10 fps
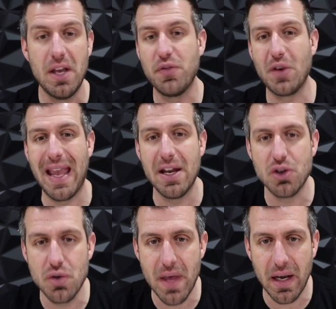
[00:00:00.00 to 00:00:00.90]
If you can't
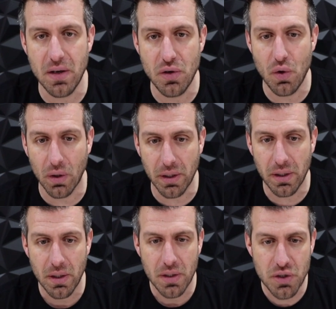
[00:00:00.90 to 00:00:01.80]
do that in New
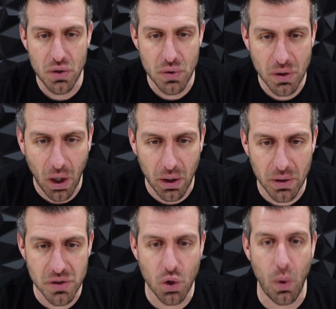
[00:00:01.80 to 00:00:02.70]
York, to
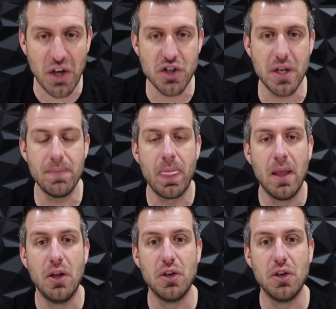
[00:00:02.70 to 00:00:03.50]
Carl's question,